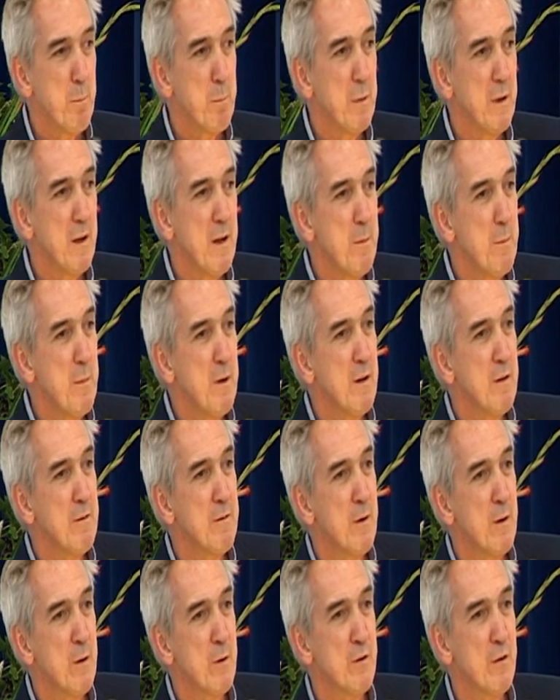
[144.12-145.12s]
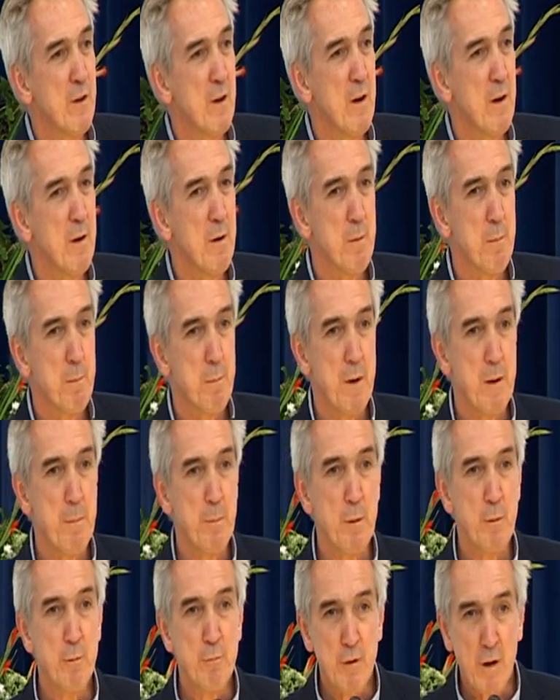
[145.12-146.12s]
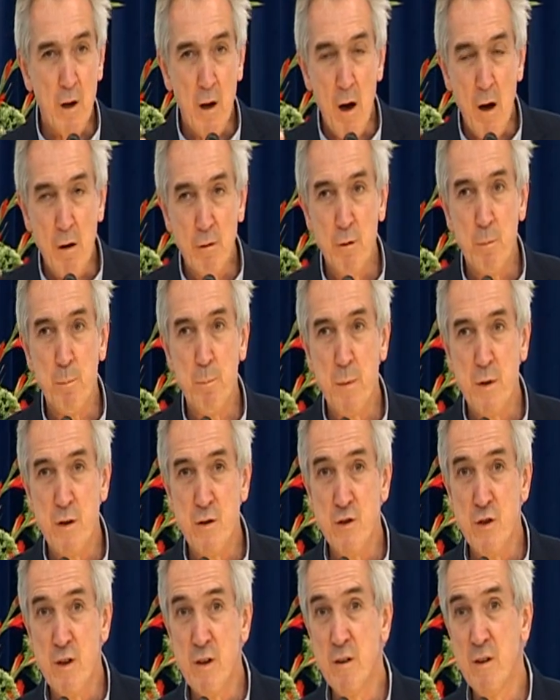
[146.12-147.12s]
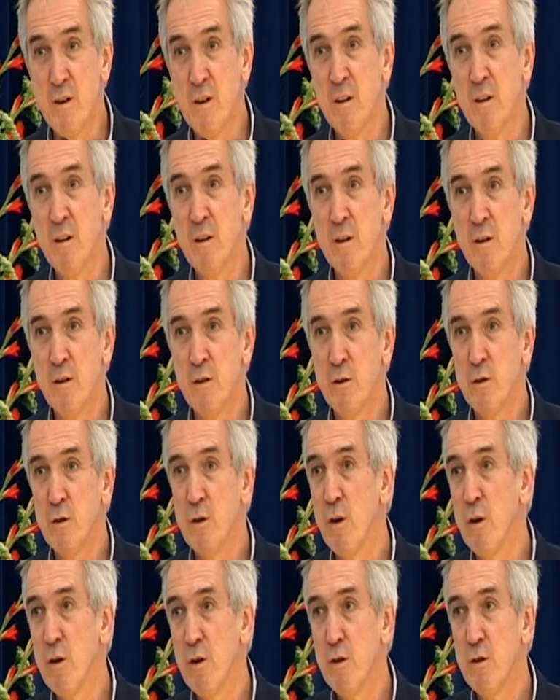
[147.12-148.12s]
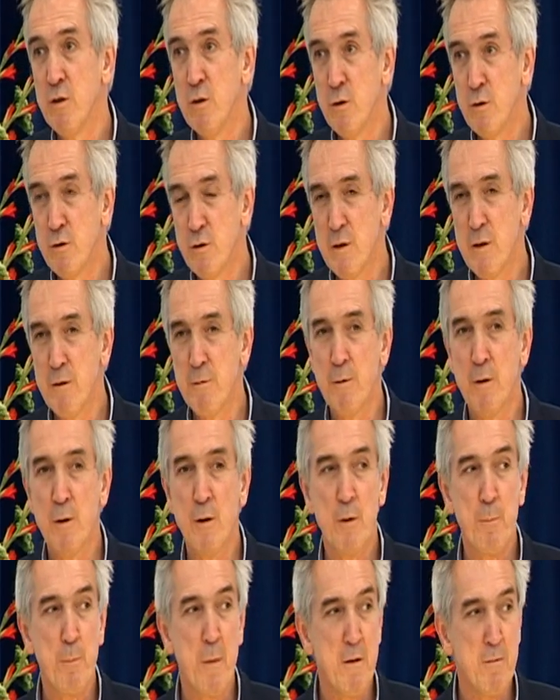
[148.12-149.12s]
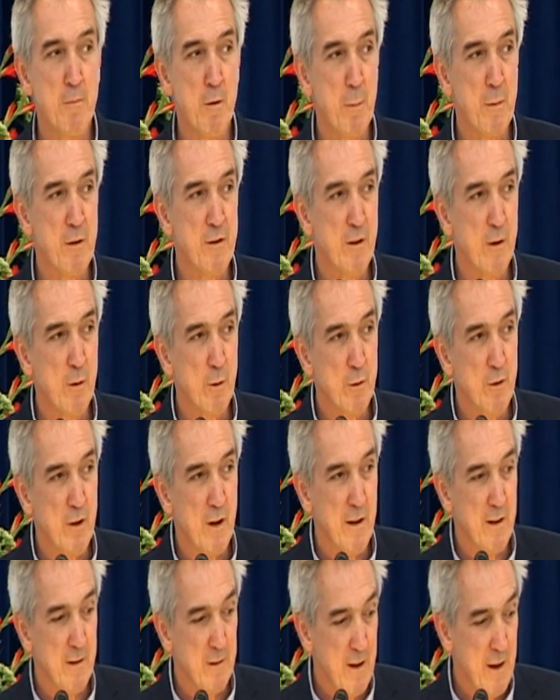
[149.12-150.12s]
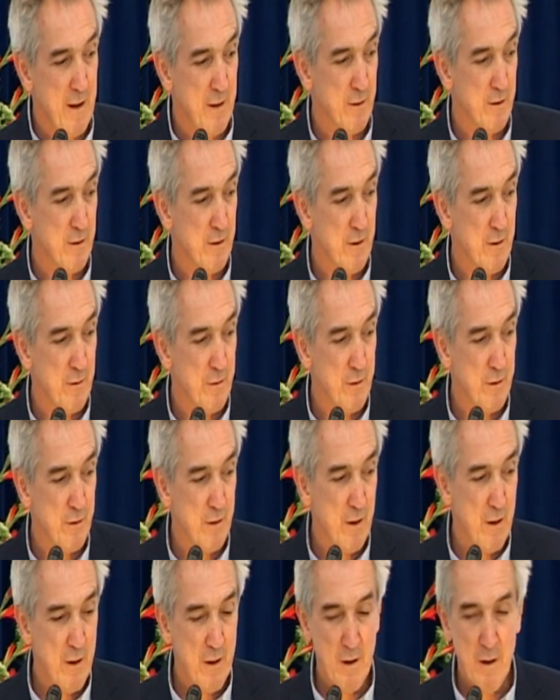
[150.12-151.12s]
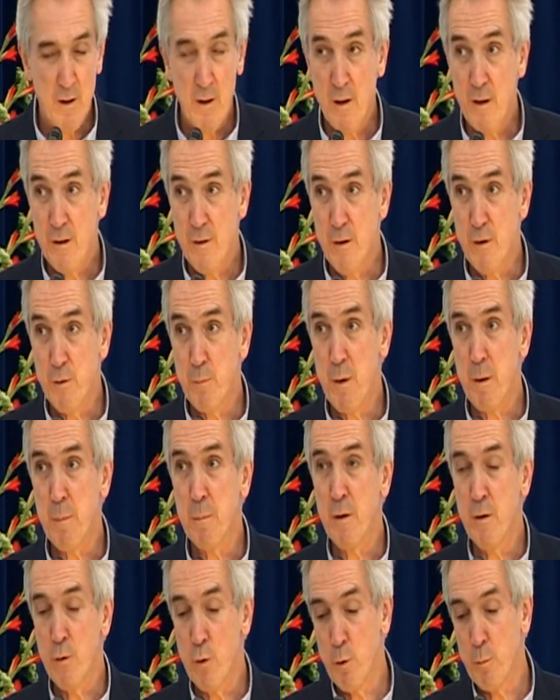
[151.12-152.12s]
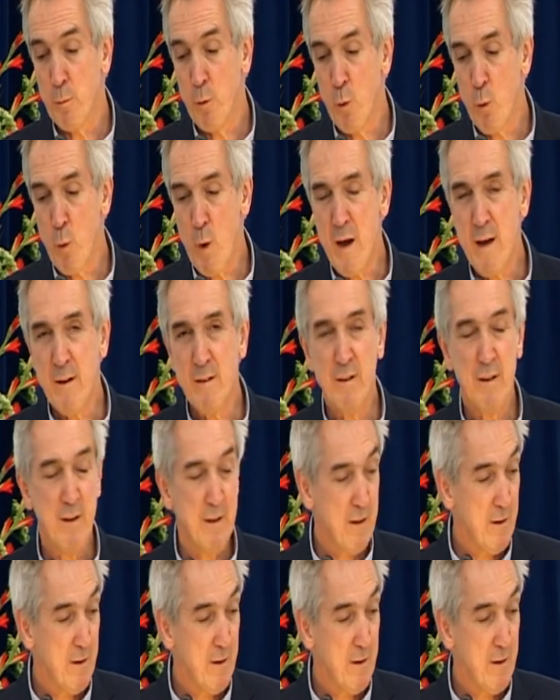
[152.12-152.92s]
bulimia nervosa, people with recurrent binge eating, usually followed by vomiting or taking laxatives. These people are normal weight.